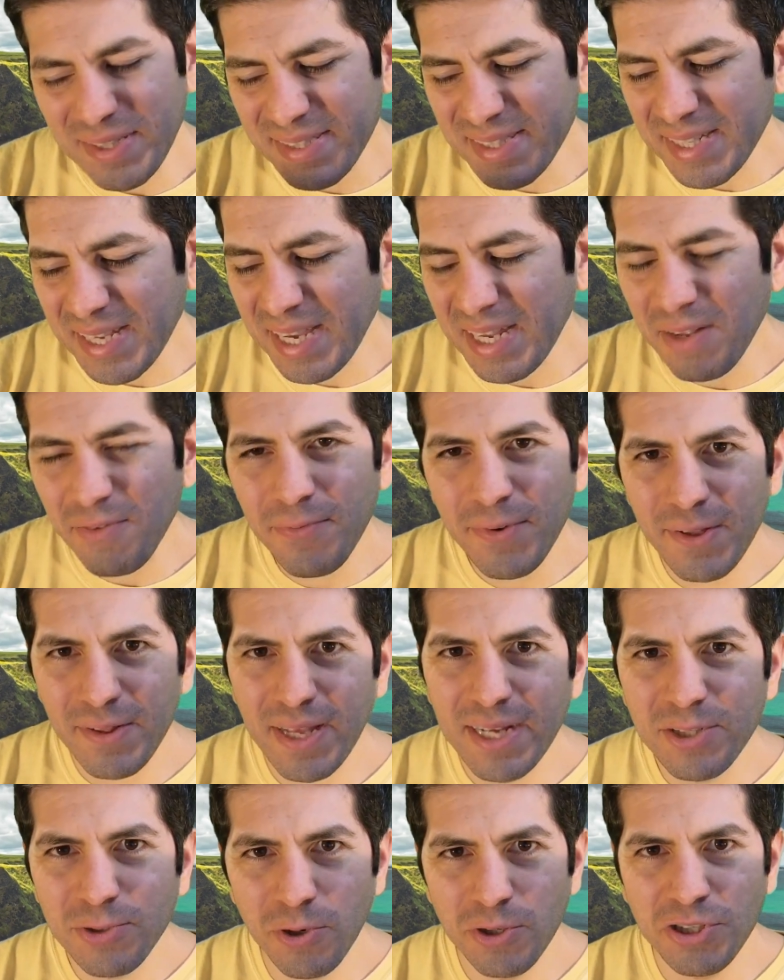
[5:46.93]
again, it felt
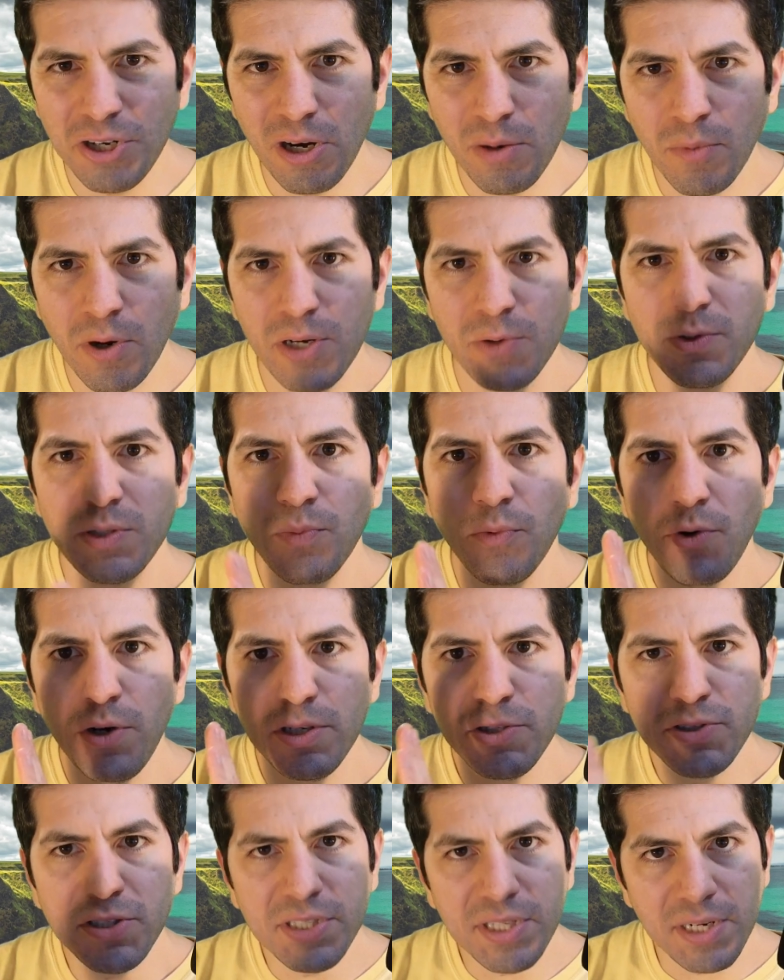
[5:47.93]
like George R. R. Martin was more
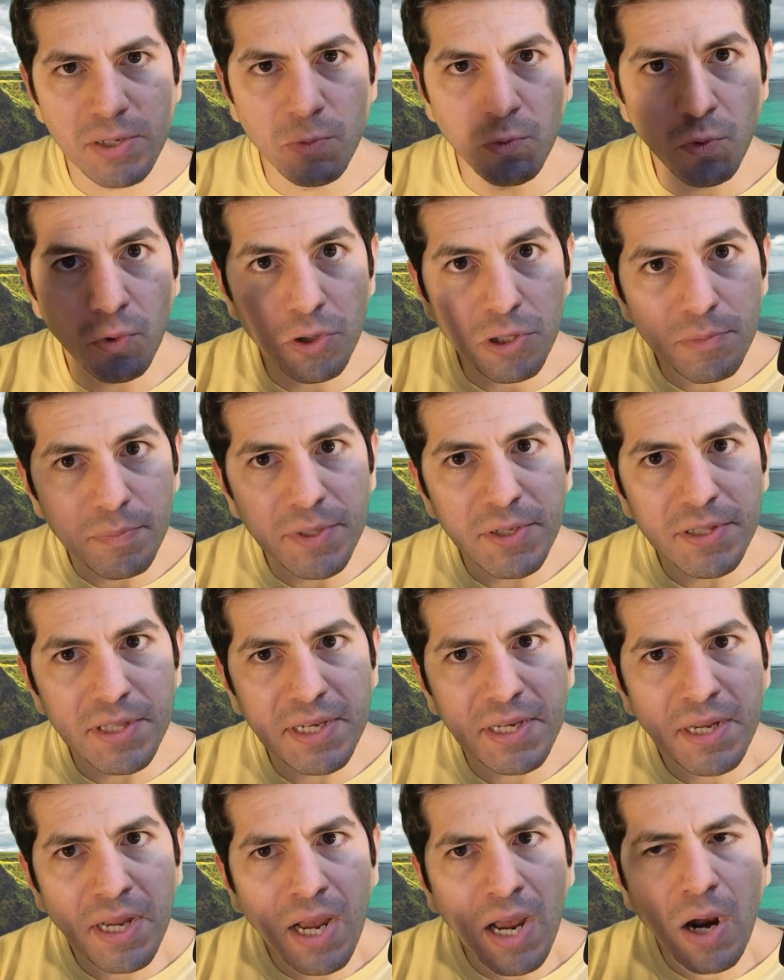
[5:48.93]
interested in world
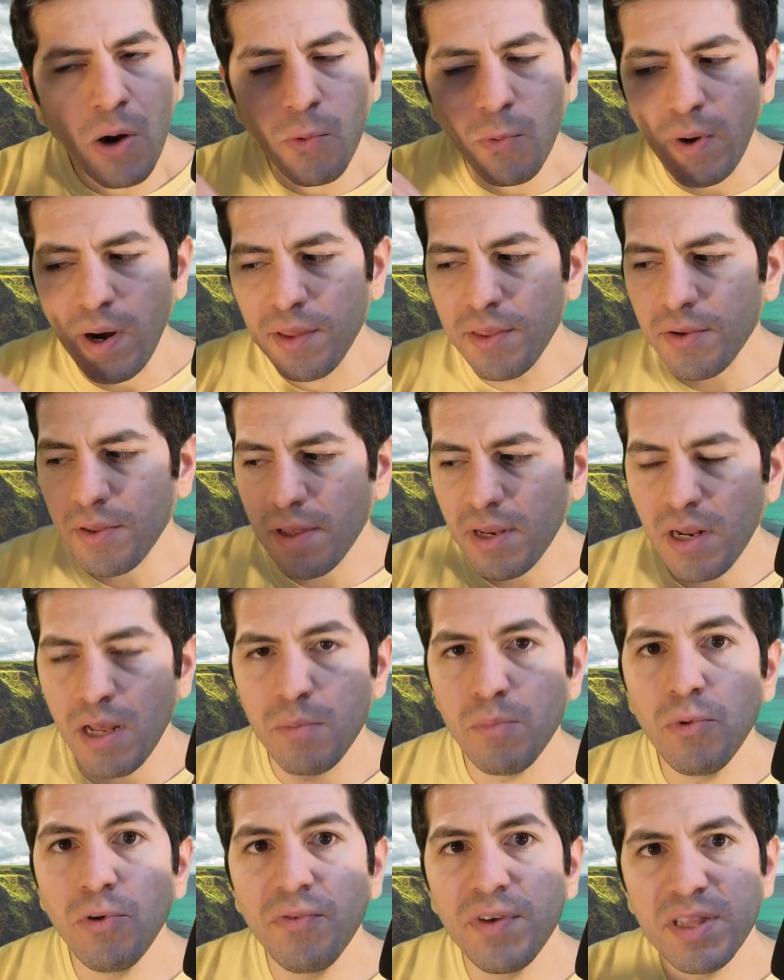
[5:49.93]
building rather than on
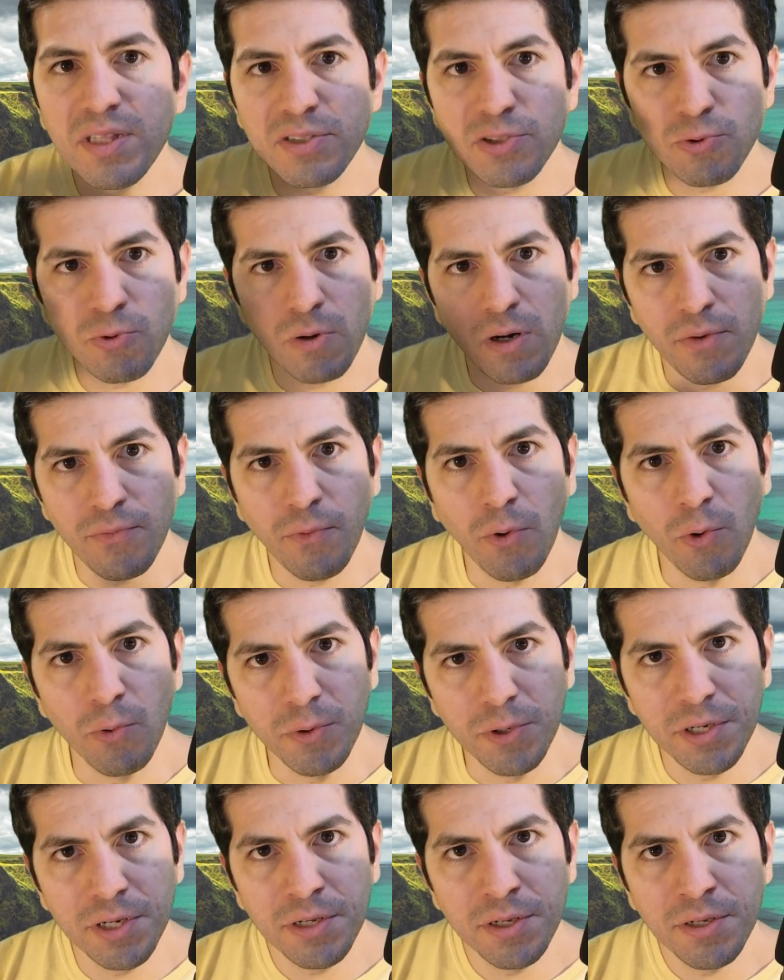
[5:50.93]
moving the story
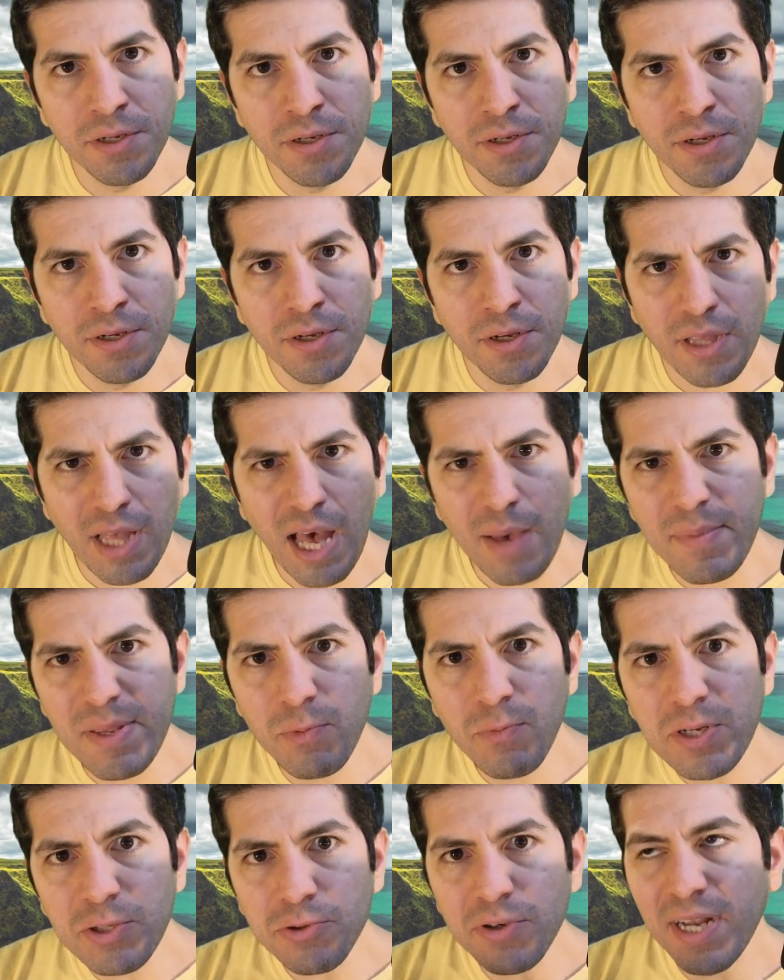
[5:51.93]
forward. I mean,
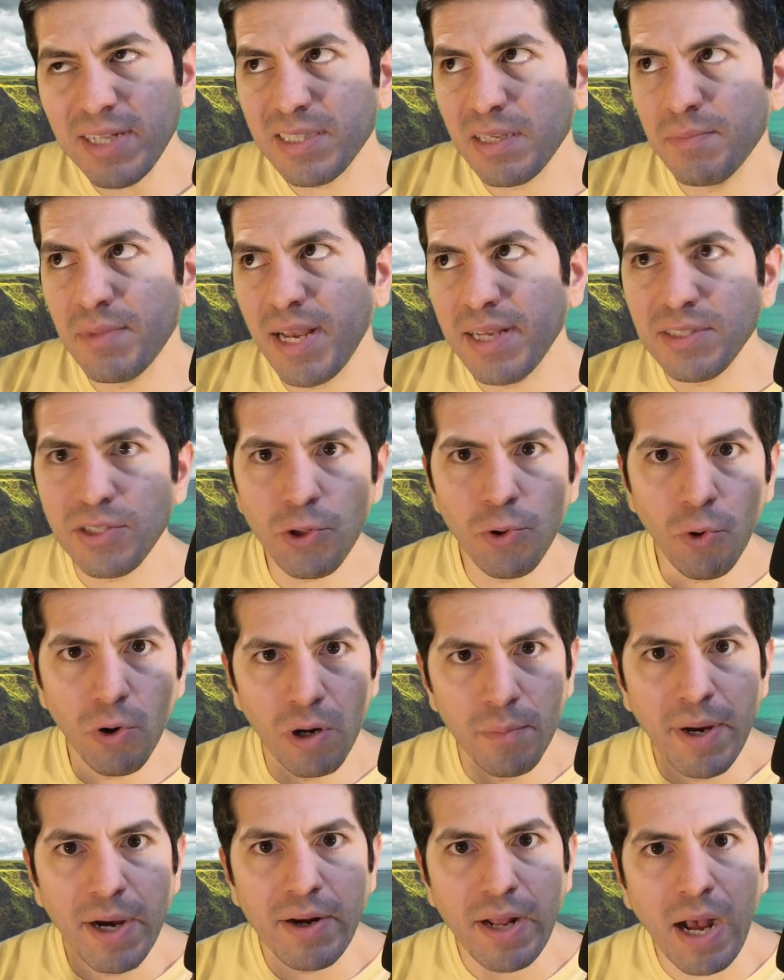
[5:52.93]
we do get some nice lore
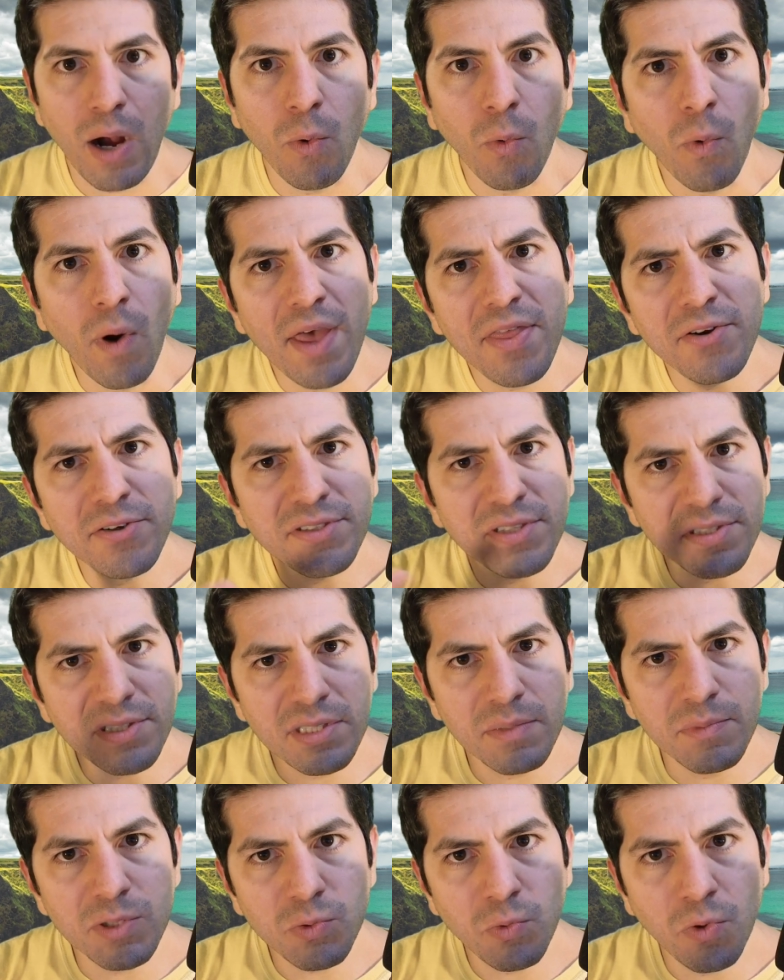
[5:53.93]
about how weather
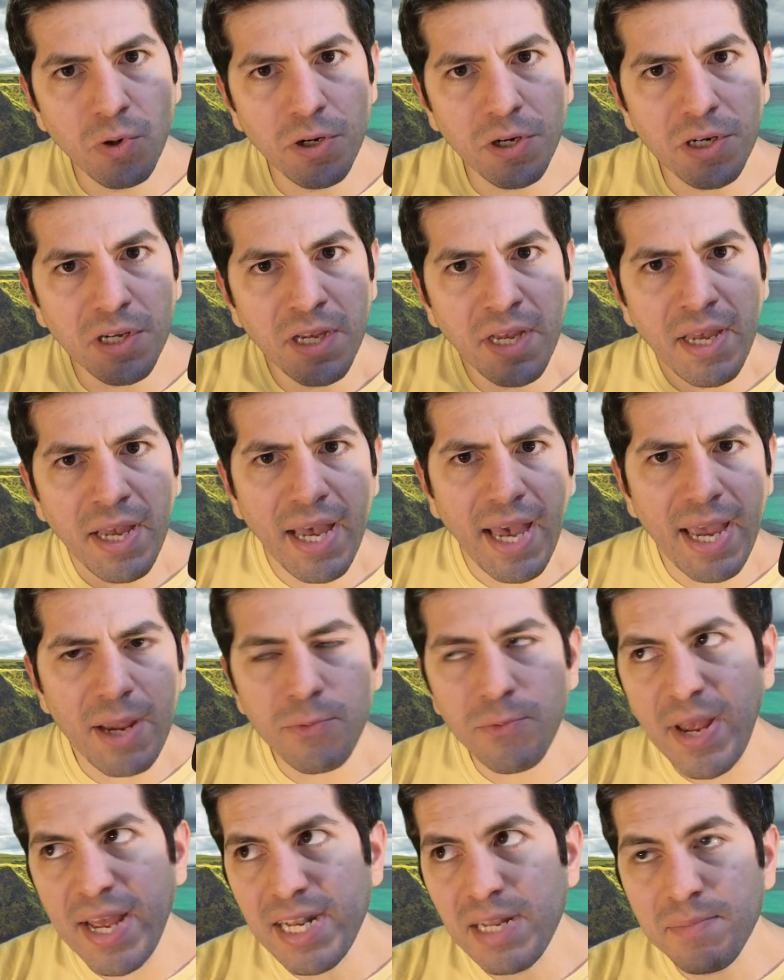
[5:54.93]
systems work, a
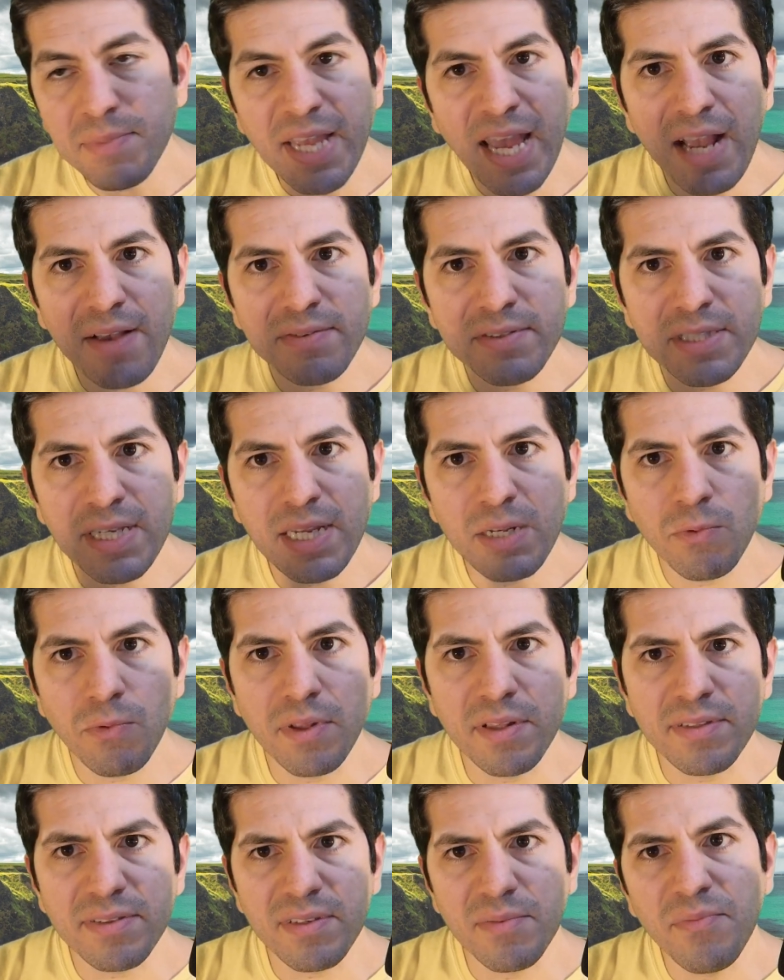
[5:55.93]
random cave scene
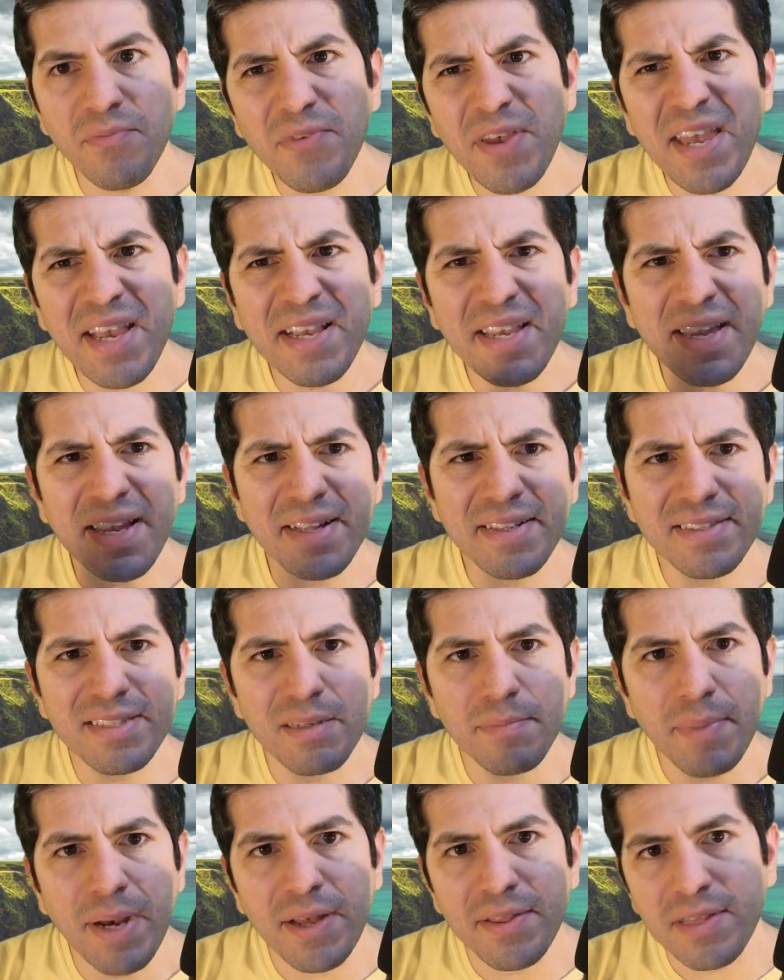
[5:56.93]
with some vague hints
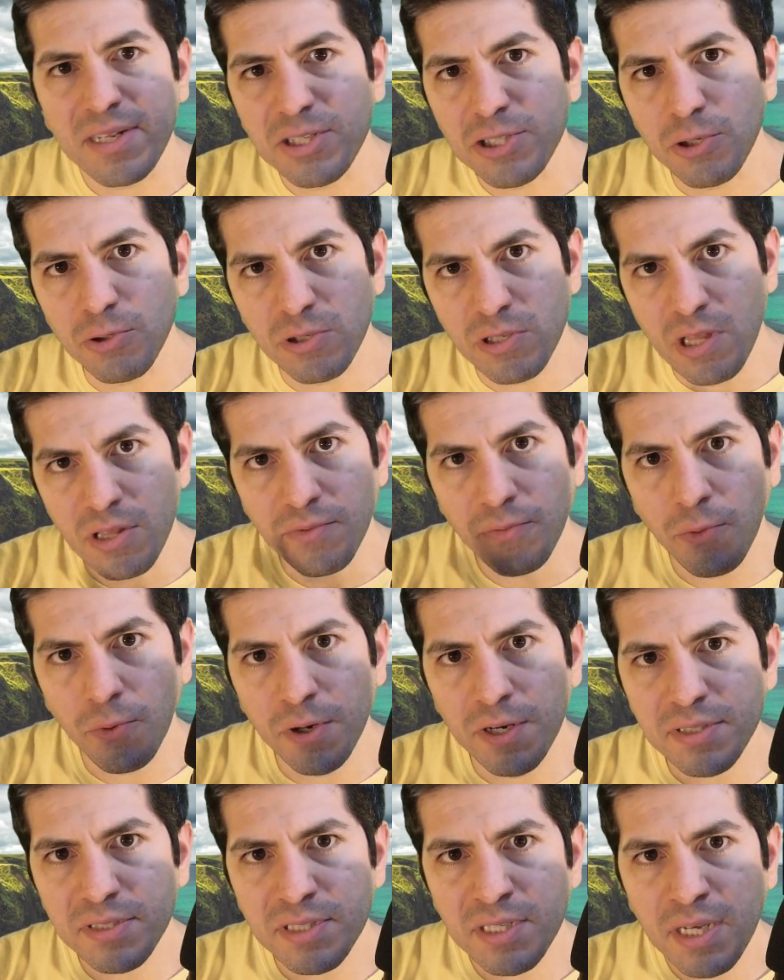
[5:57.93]
about the Children of the
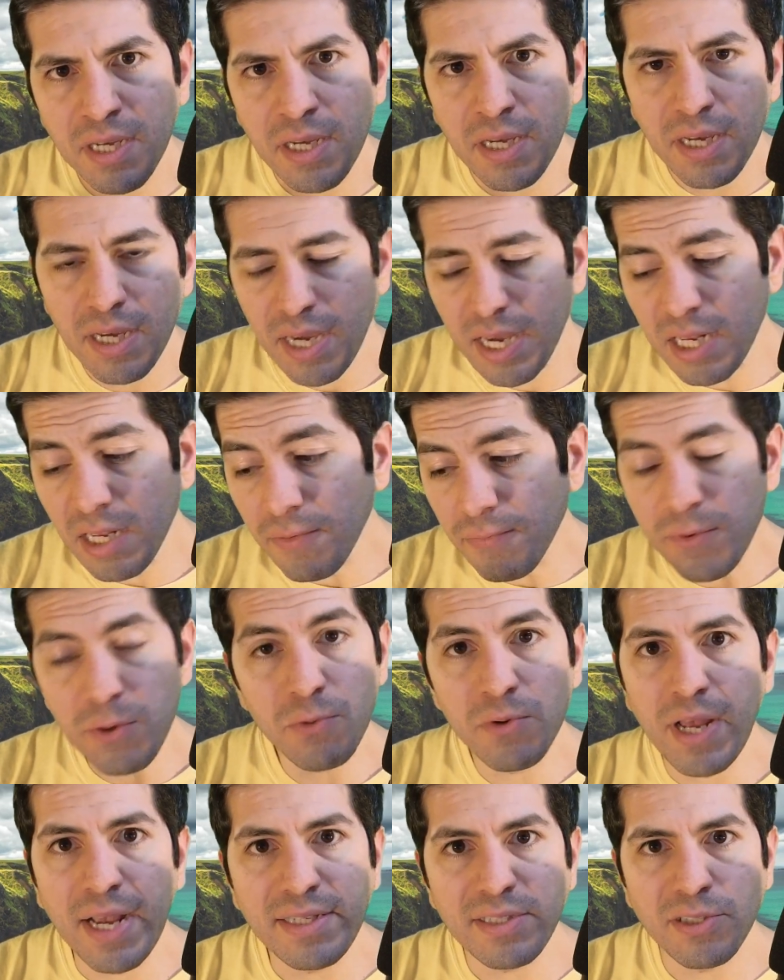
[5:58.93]
Forest, and a few nice